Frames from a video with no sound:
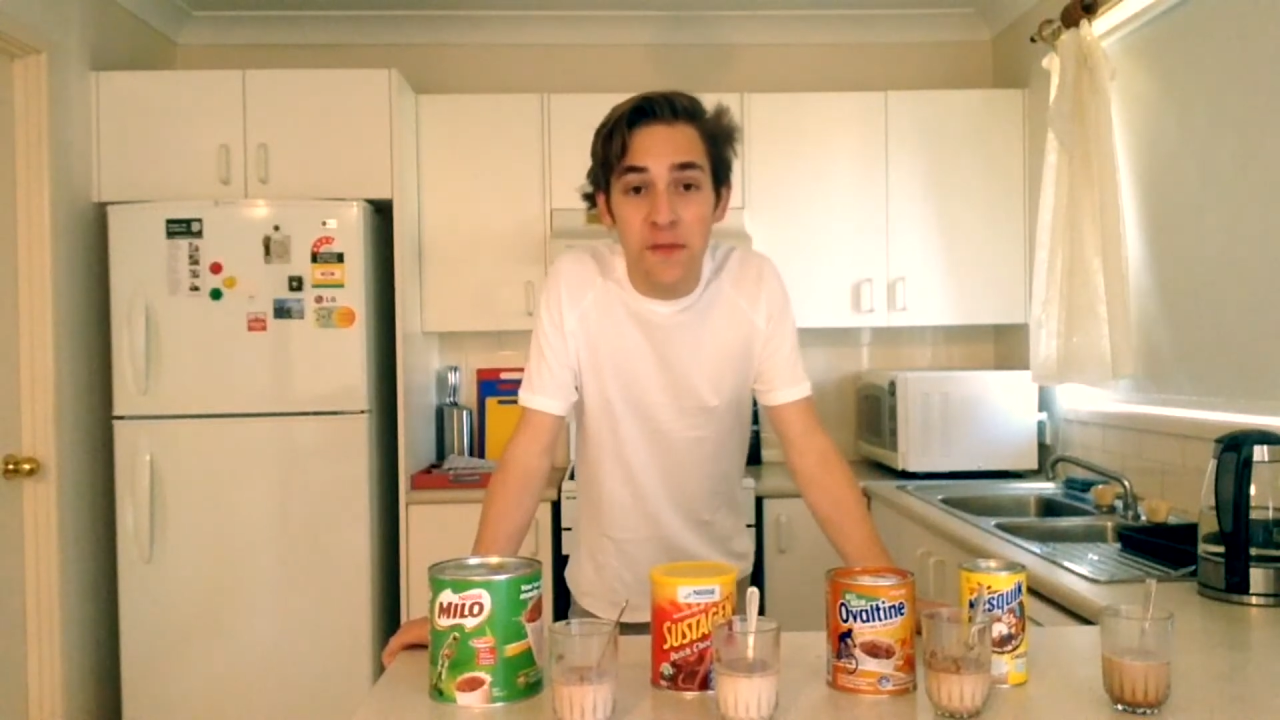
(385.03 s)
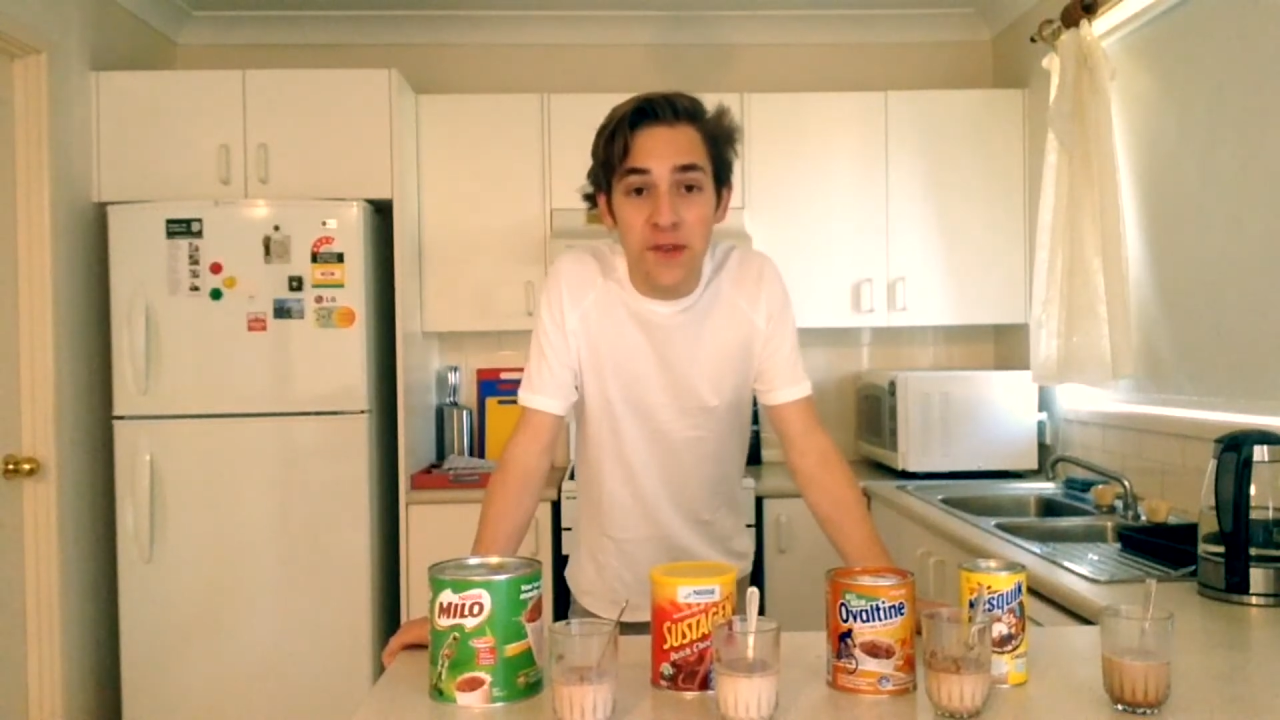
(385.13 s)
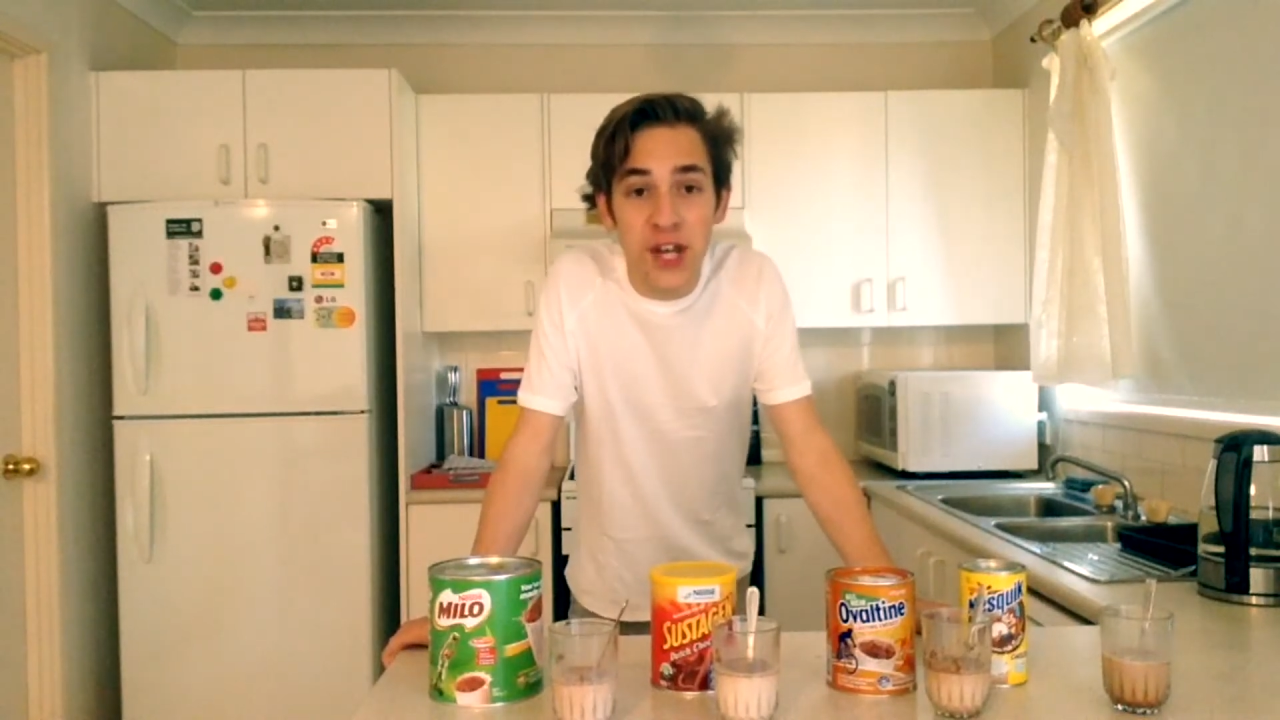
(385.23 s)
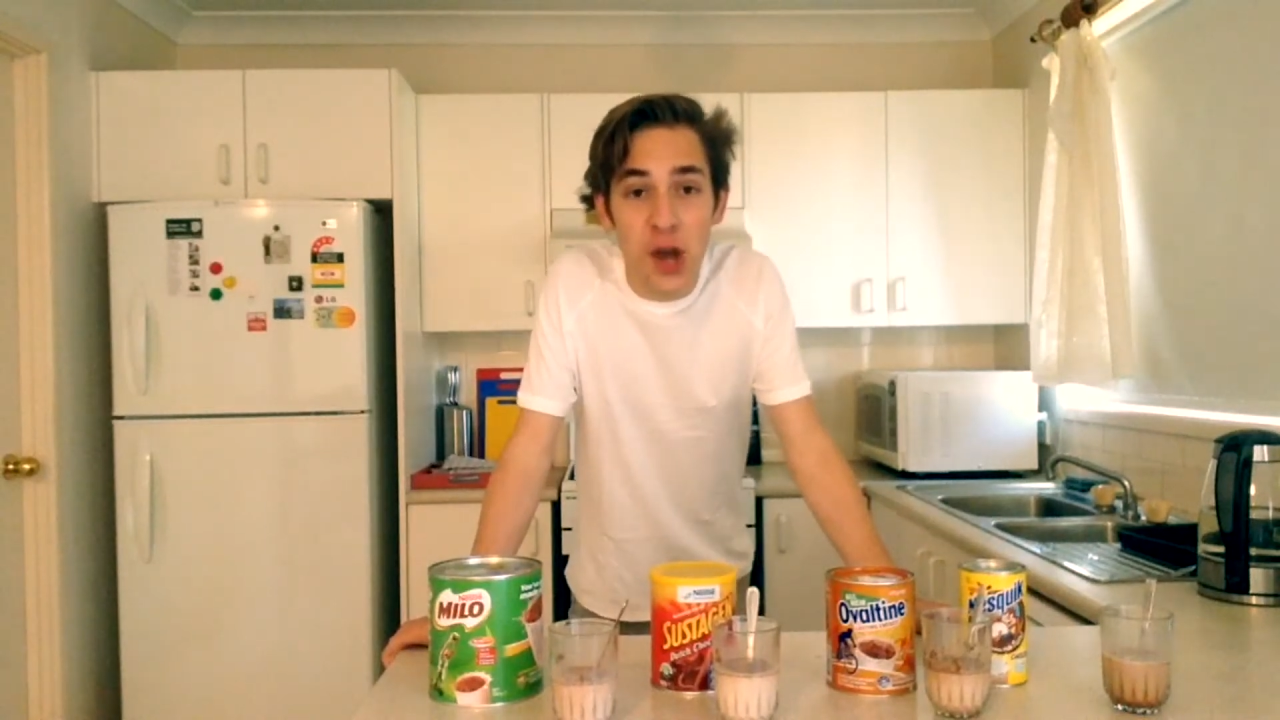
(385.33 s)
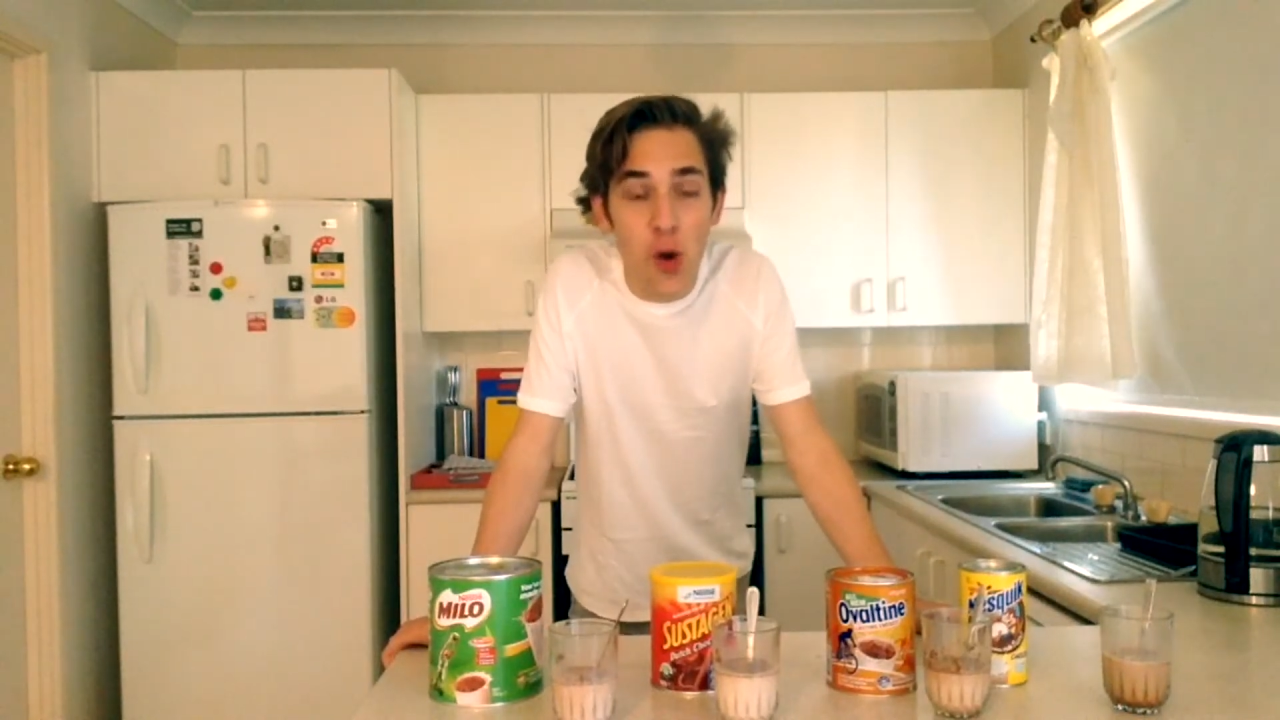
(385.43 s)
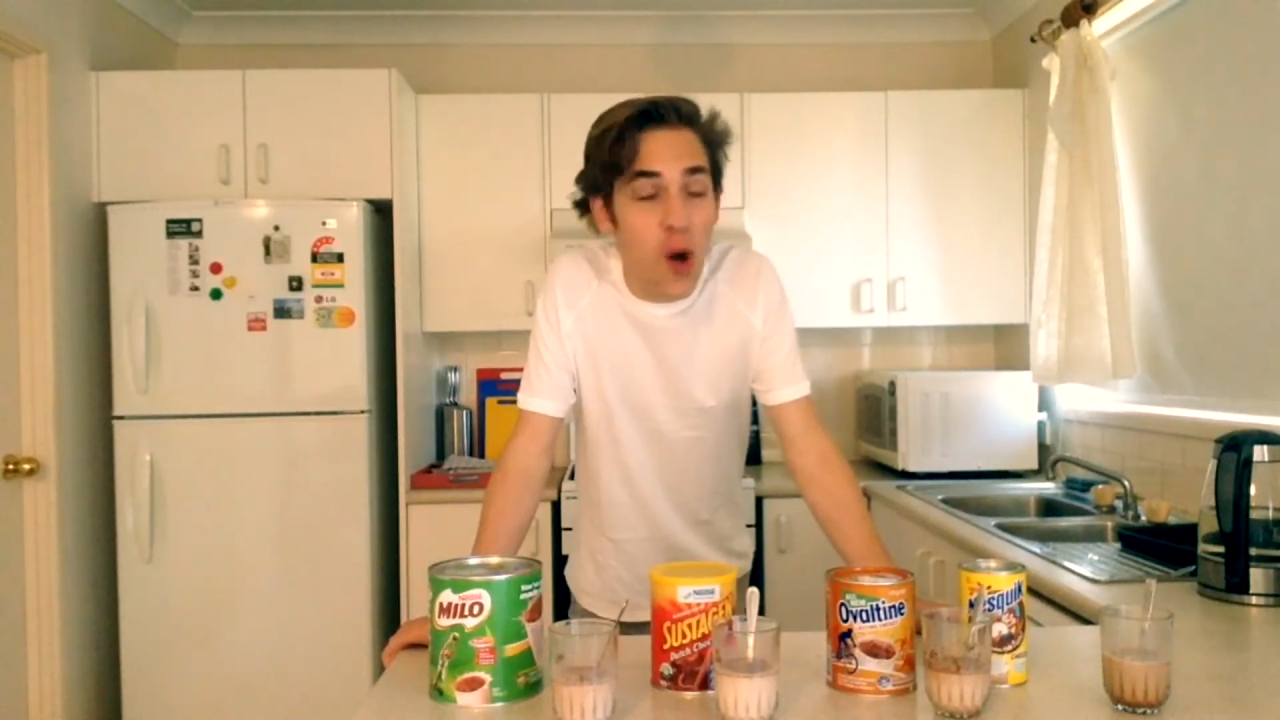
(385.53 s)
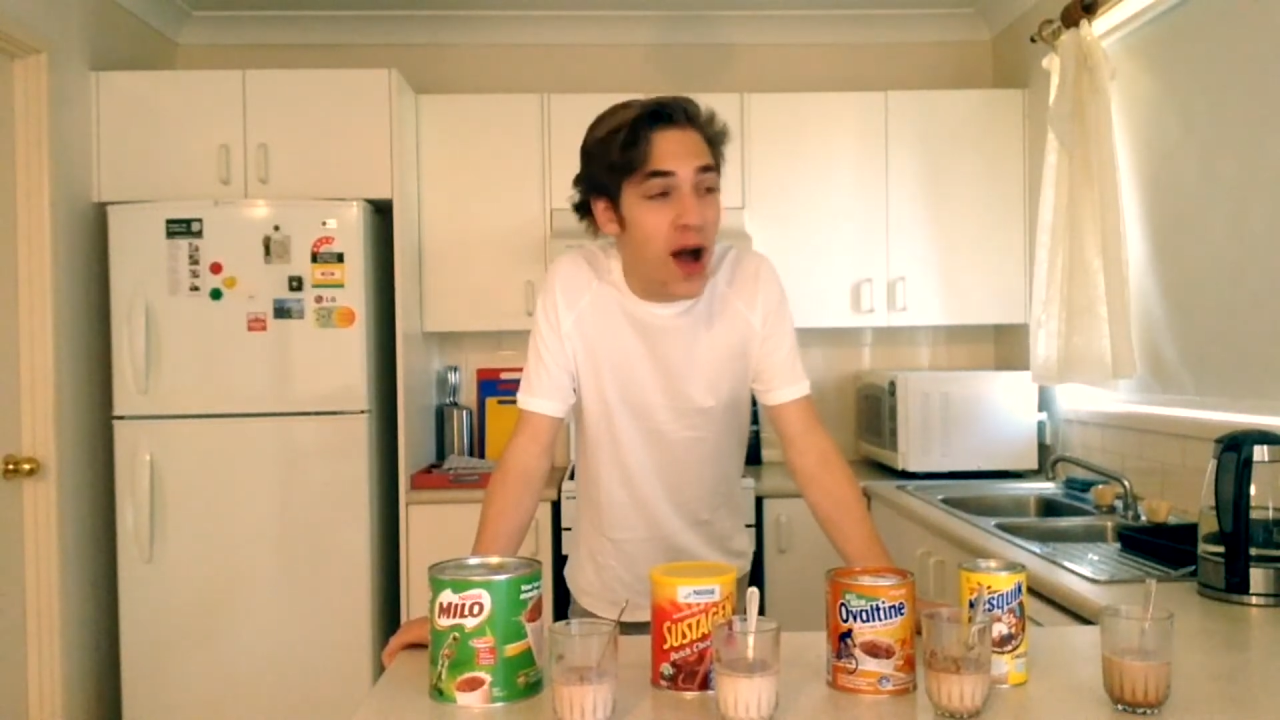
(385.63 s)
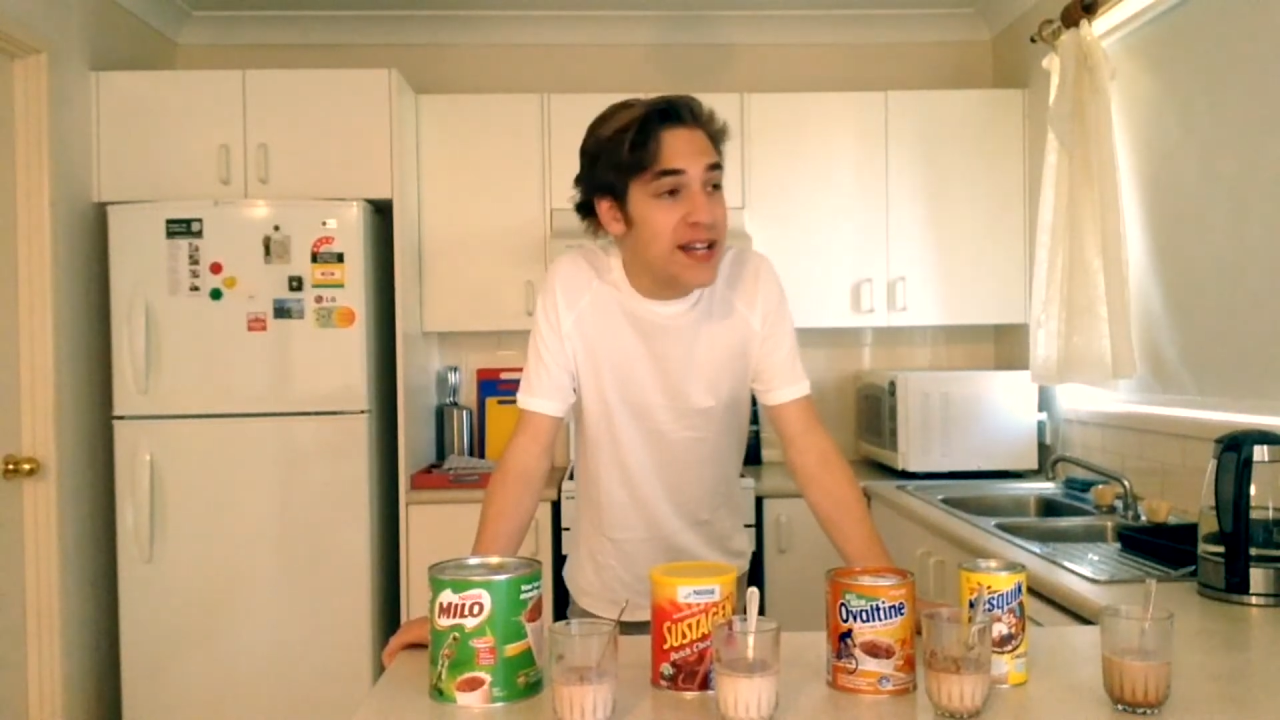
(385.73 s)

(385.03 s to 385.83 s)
video I